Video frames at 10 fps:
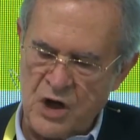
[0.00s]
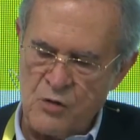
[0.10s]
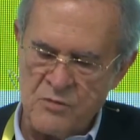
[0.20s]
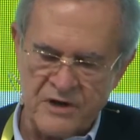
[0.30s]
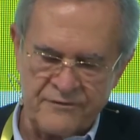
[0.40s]

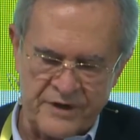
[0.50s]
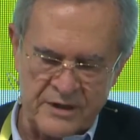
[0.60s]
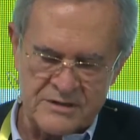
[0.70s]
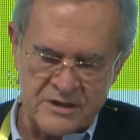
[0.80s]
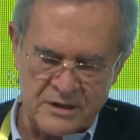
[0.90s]
We keep produ
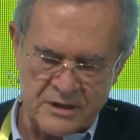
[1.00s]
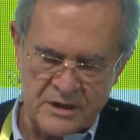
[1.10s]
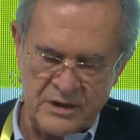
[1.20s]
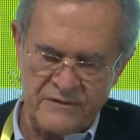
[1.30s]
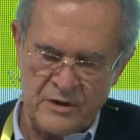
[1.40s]
we keep
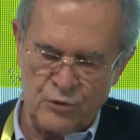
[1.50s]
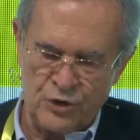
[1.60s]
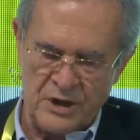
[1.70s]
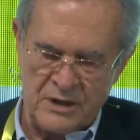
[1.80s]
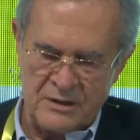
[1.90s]
we've kept
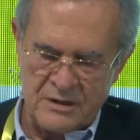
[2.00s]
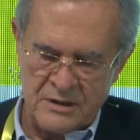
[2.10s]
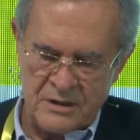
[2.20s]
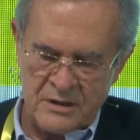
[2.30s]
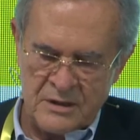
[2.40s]
producing
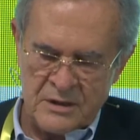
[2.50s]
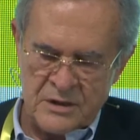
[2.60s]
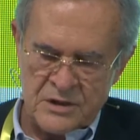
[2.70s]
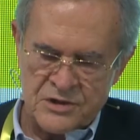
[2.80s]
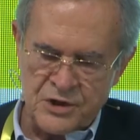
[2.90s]
uh,
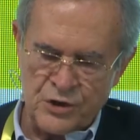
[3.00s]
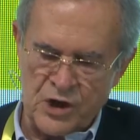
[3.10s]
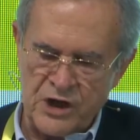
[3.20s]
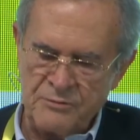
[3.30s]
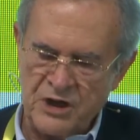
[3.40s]

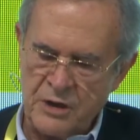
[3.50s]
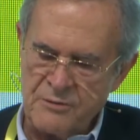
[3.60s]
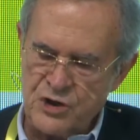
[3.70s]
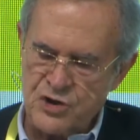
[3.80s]
food.